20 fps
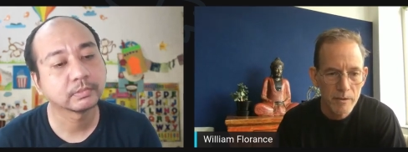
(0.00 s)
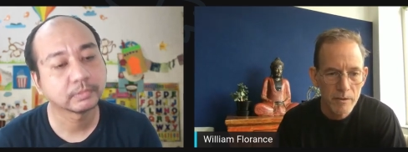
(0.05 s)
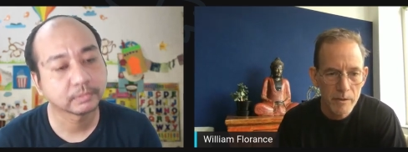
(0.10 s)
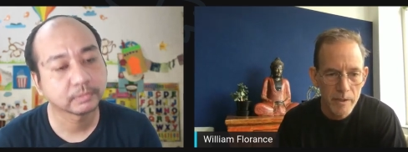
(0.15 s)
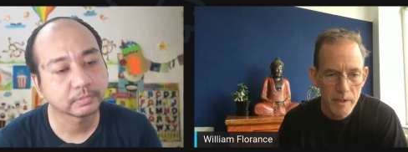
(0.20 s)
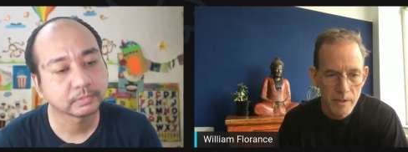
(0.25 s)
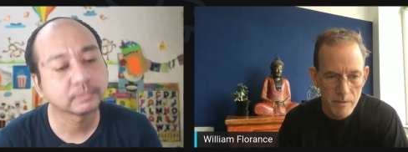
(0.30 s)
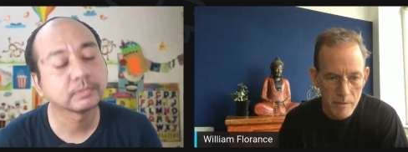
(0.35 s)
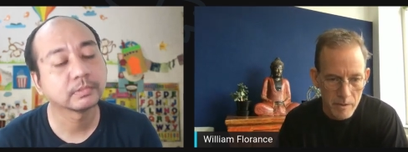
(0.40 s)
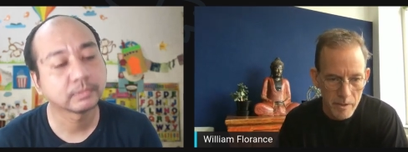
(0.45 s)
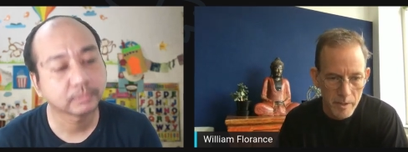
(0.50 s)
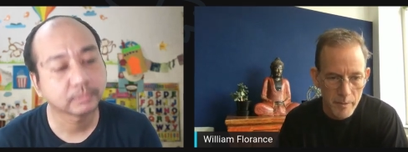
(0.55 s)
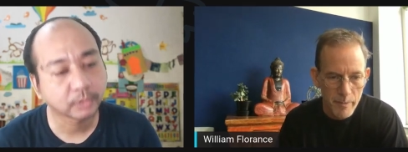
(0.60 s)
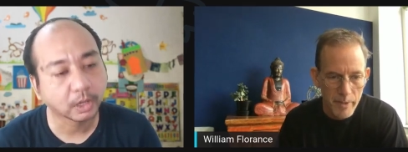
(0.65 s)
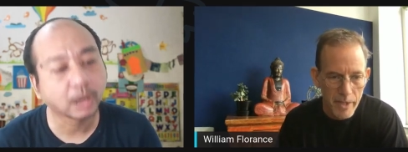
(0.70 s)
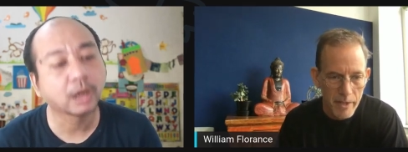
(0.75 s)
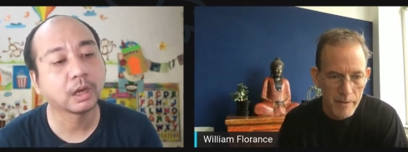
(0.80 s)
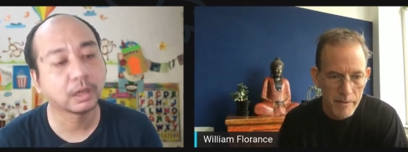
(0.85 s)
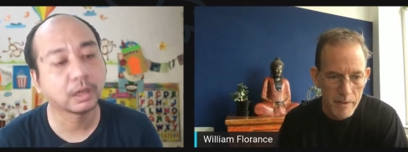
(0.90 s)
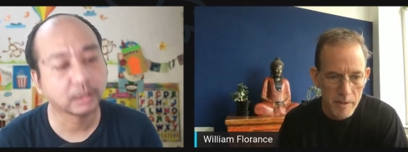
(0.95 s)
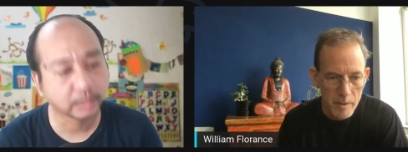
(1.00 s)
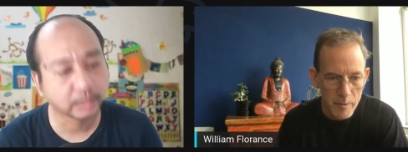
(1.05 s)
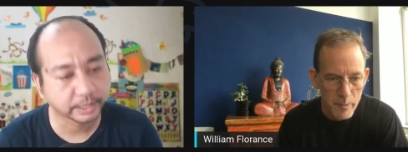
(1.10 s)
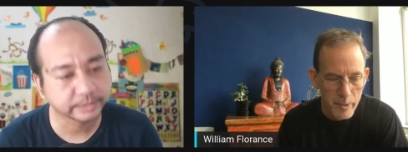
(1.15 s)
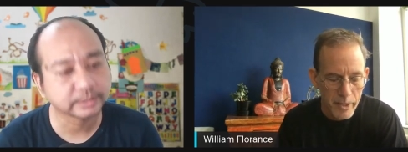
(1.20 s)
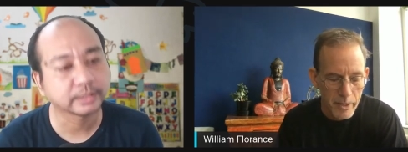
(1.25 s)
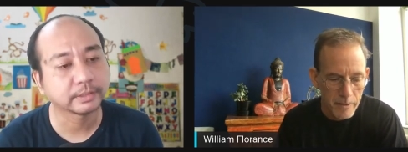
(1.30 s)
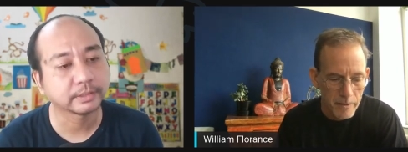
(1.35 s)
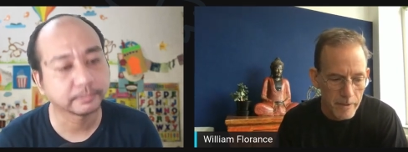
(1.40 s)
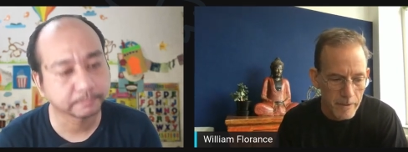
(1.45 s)
Speaker 1: learning path in the
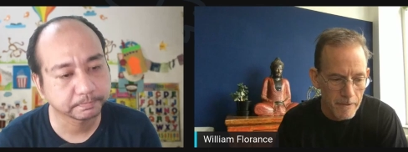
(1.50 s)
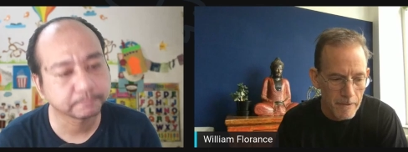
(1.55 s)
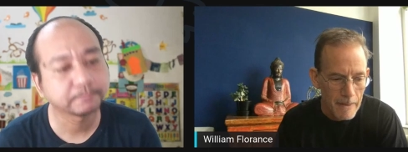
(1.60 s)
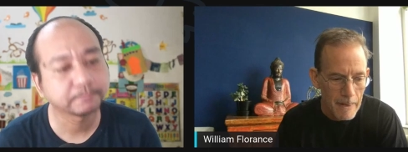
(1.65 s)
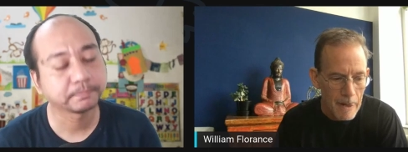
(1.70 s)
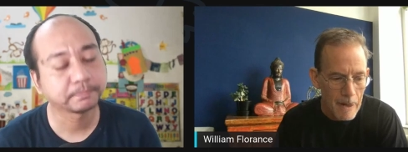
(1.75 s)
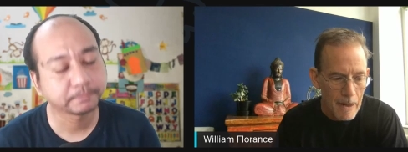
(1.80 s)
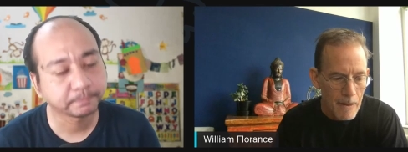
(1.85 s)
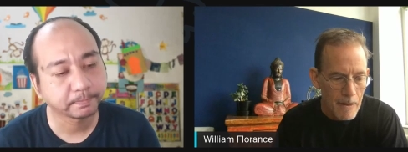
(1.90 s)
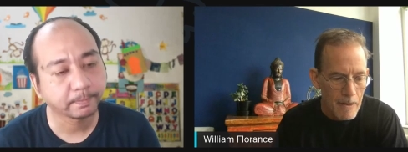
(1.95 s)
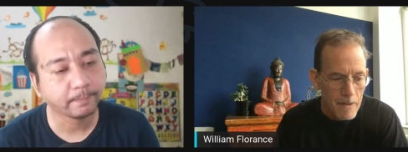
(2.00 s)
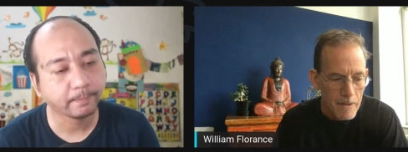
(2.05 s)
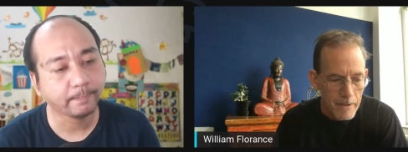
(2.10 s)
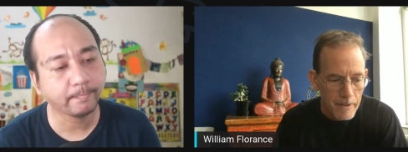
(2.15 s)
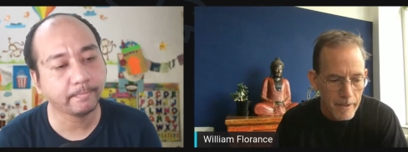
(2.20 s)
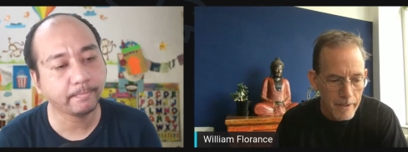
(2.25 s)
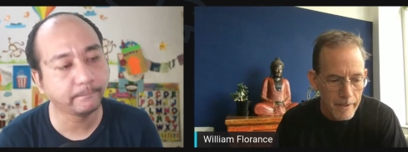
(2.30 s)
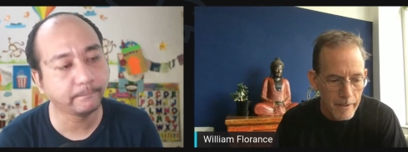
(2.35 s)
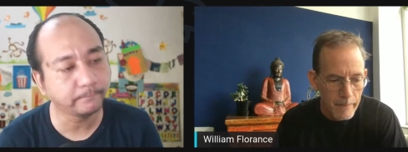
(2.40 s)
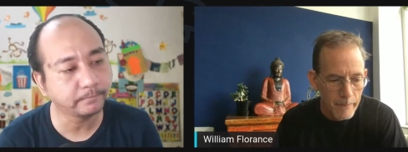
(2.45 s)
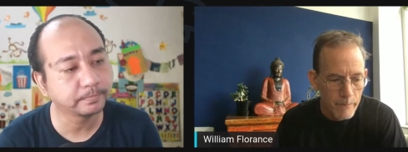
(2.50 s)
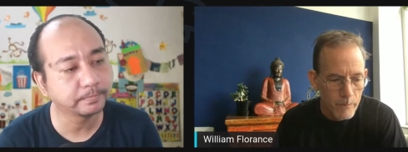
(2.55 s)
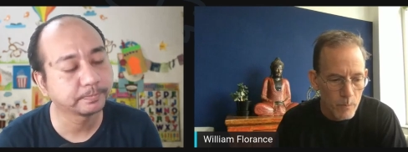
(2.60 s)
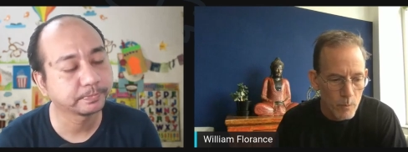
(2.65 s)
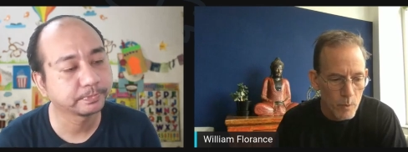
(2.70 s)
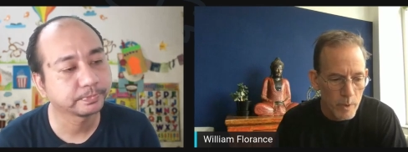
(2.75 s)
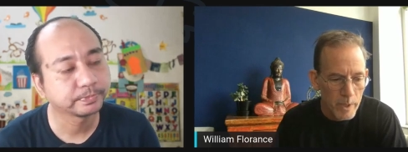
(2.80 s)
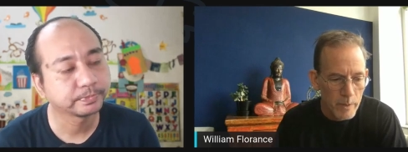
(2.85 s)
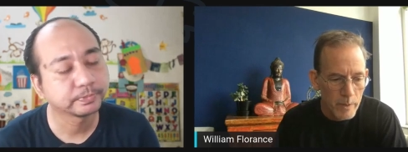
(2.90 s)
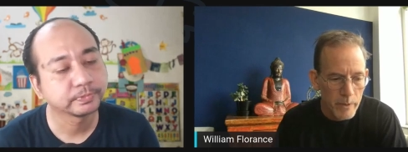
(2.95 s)
pilot.
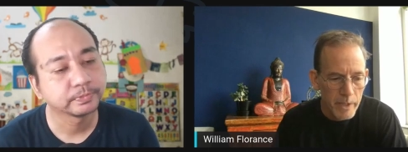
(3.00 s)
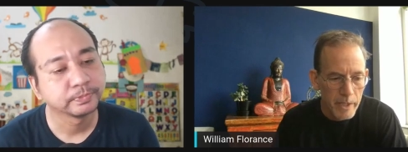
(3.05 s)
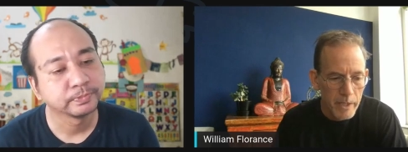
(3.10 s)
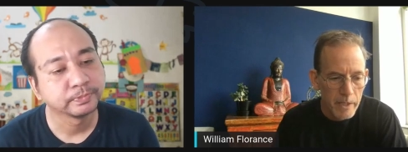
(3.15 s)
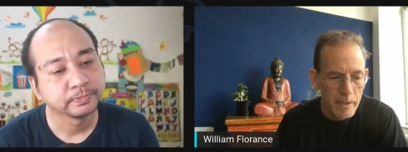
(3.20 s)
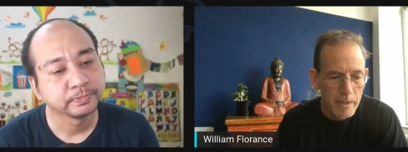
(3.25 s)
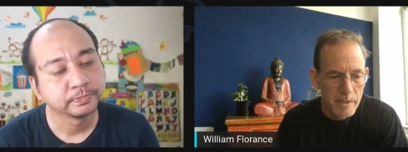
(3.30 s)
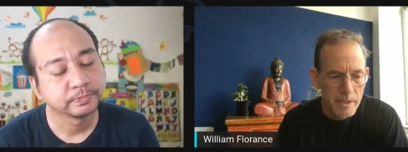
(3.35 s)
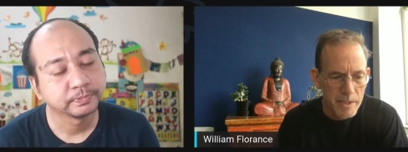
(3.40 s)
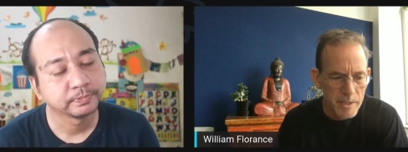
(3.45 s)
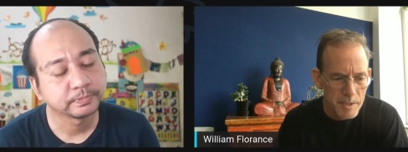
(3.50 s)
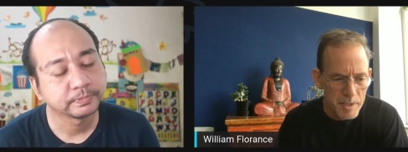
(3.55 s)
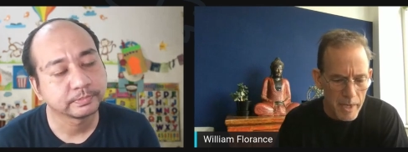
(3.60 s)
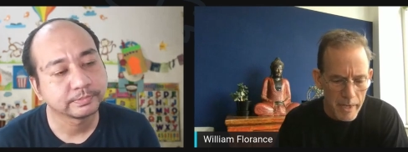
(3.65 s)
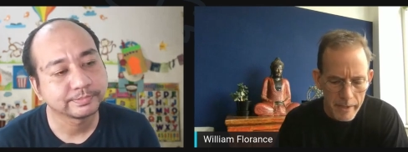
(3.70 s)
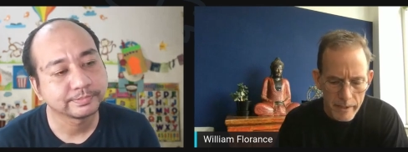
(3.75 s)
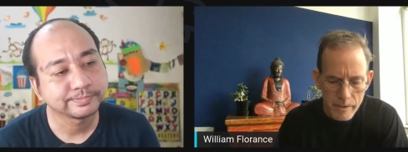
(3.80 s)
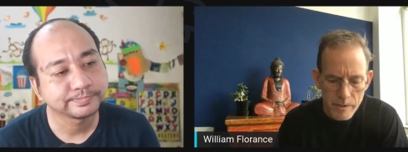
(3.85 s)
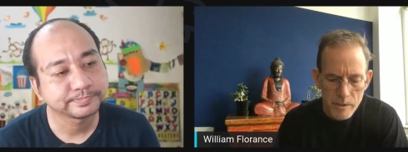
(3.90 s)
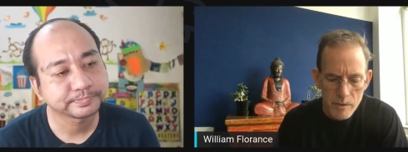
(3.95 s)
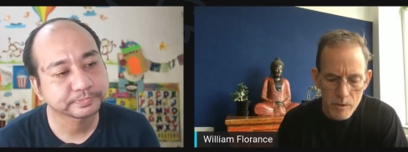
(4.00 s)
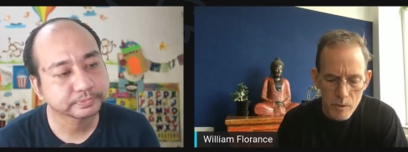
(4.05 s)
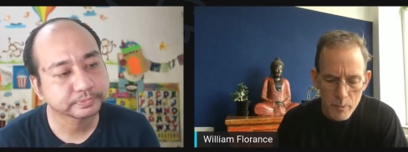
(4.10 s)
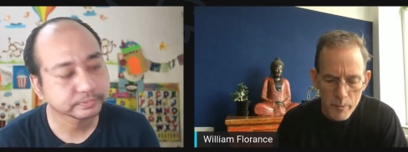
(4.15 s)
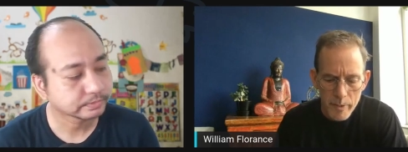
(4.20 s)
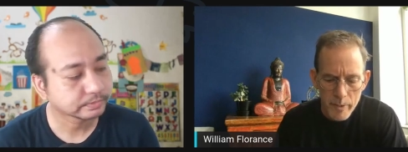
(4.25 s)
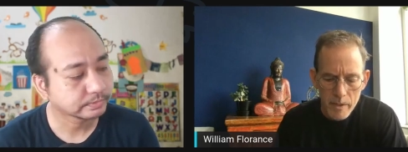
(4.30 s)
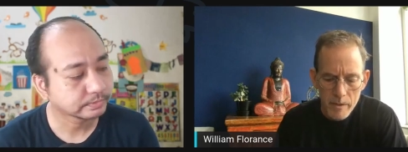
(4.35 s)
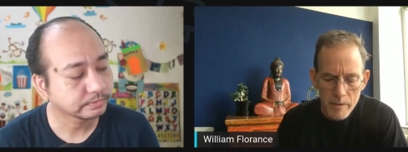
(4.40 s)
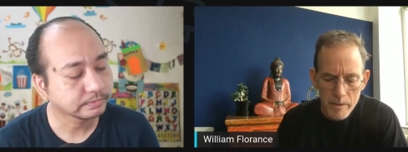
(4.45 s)
When we decided to go
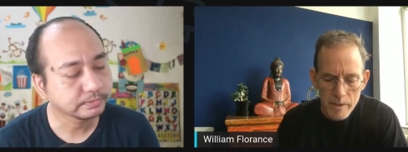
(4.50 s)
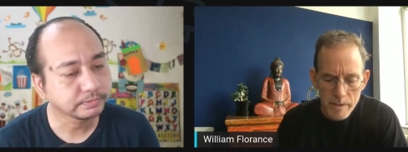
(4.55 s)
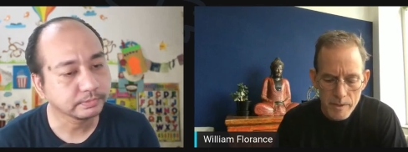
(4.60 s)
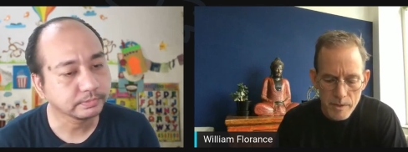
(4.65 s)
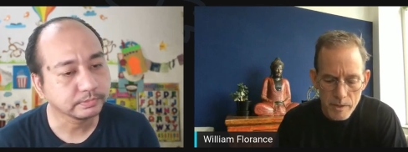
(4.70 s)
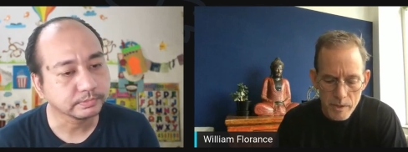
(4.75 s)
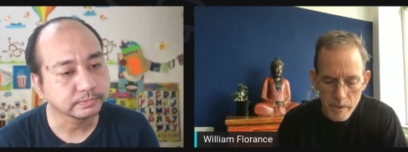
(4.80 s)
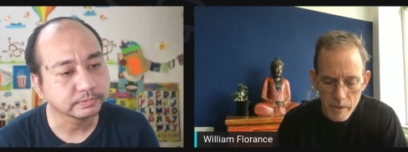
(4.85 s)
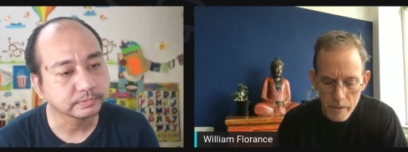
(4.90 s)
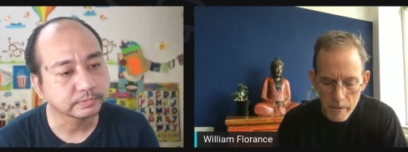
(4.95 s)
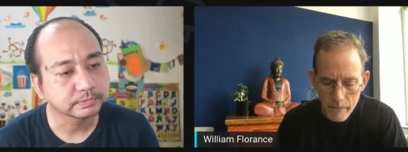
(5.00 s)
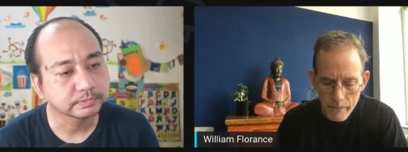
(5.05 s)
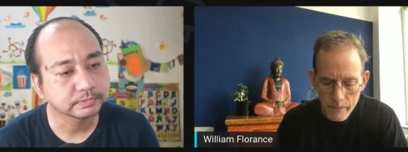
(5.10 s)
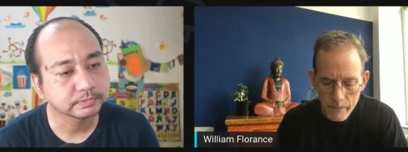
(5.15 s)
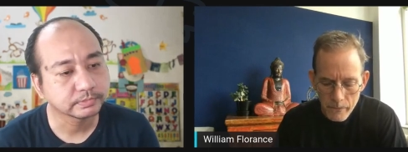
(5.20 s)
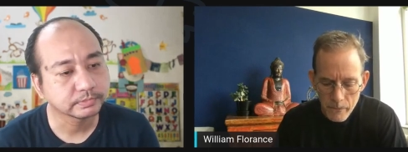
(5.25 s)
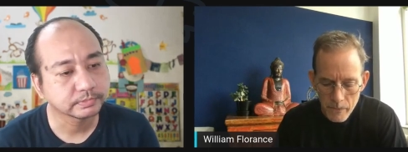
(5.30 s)
bigger this year,